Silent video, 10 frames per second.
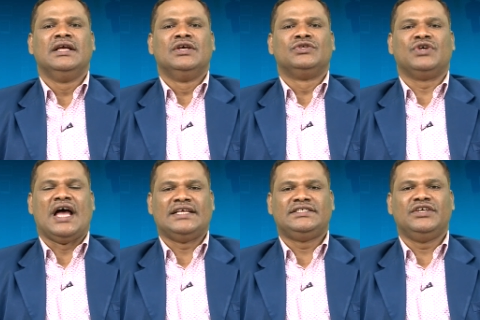So,
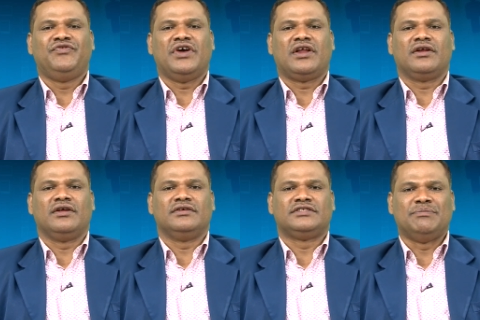as if you are
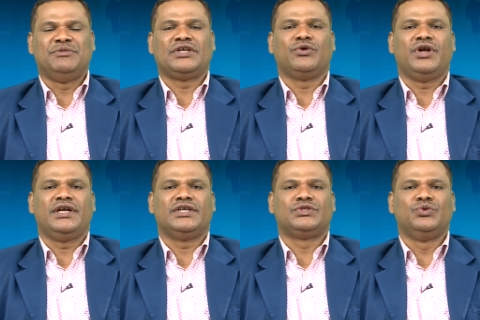subject
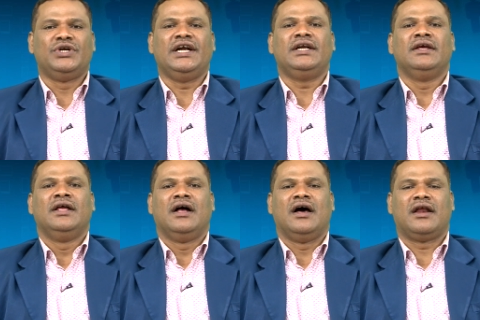oriented student
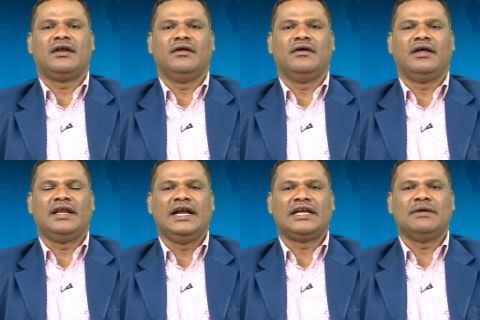or uh,
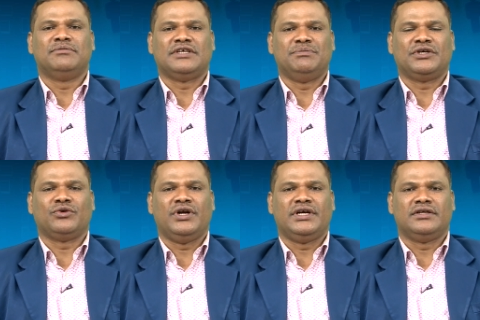real time subject
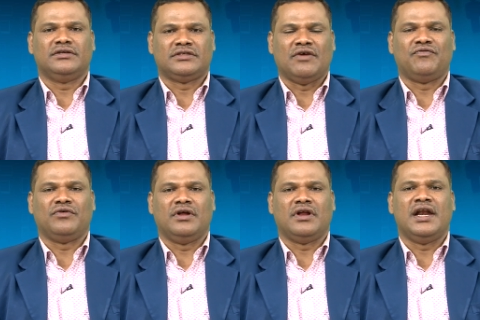oriented tough
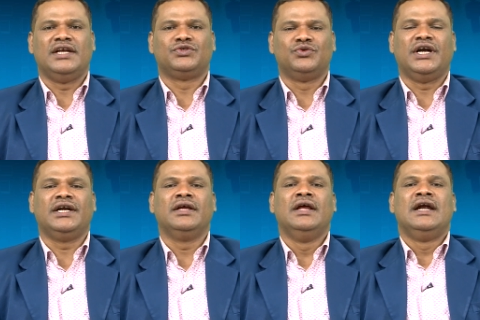uh, knowledge
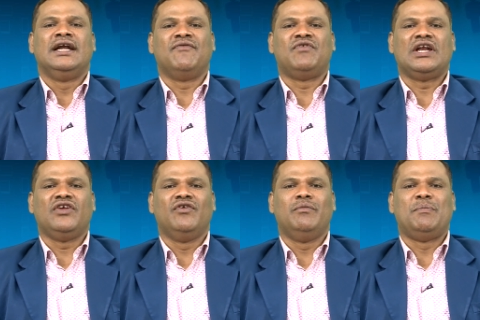student, definitely you
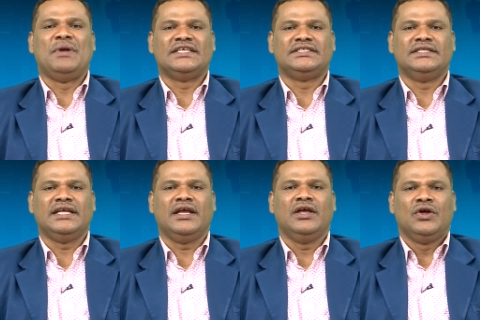will be placed in
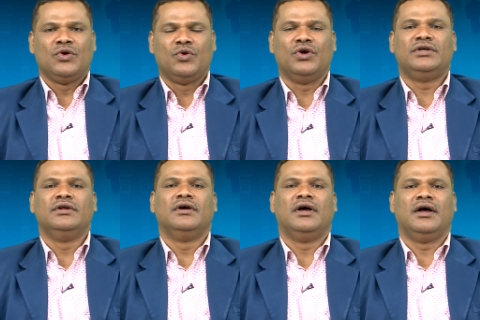a good,
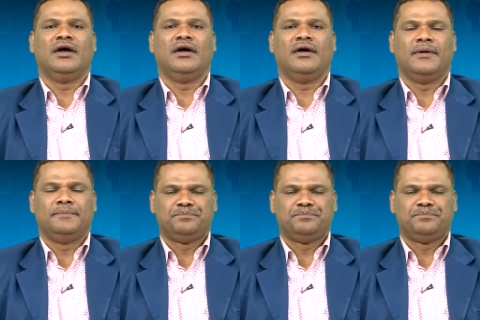uh,